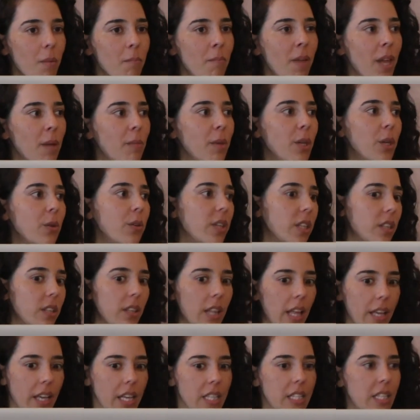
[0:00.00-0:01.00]
Maybe you need,
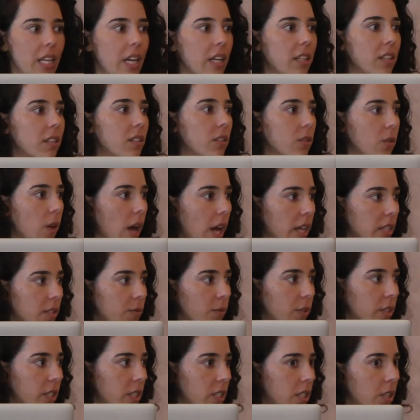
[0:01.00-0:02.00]
like I said, to ask
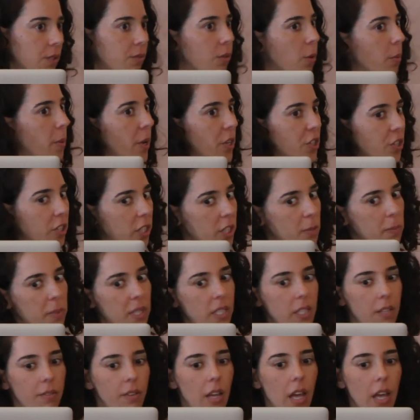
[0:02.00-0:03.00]
for this information
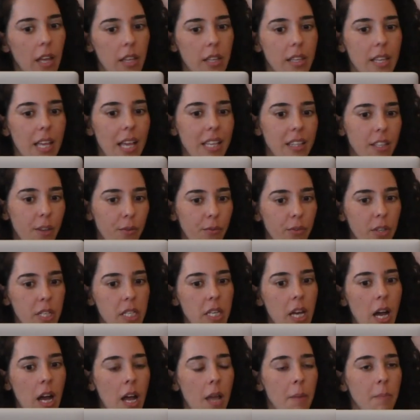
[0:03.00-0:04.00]
at a different
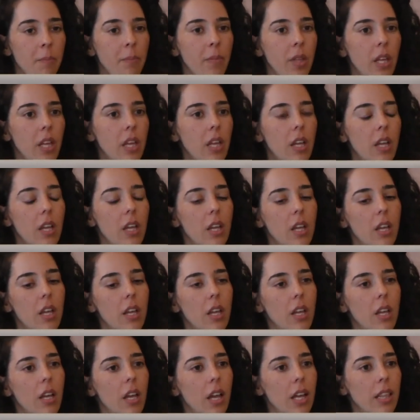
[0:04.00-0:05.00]
time.
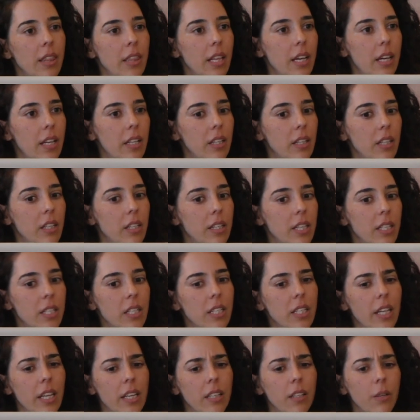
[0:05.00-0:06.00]
And then this
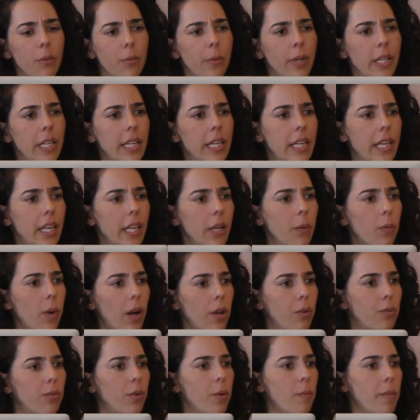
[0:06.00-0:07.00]
is like the really key
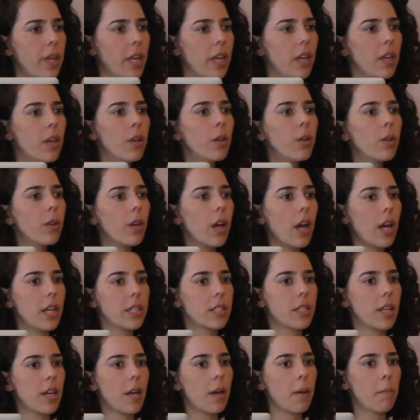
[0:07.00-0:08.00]
one for me as
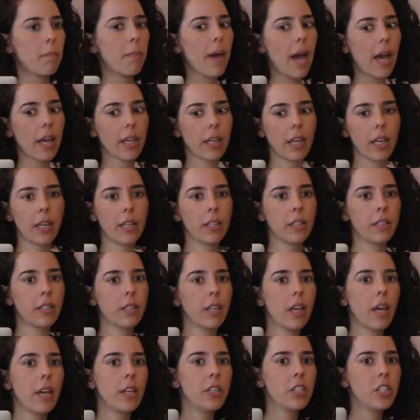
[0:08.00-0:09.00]
a back-end
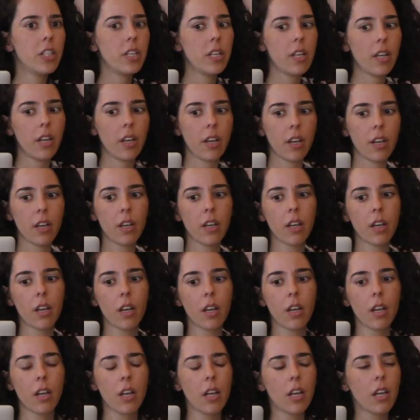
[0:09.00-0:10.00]
engineer.
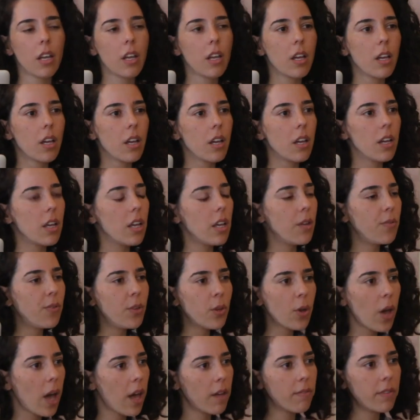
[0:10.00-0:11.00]
If
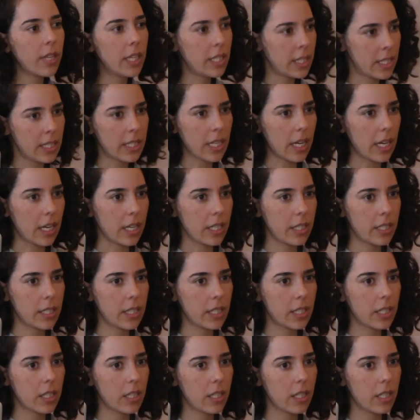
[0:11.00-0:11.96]
you have insights,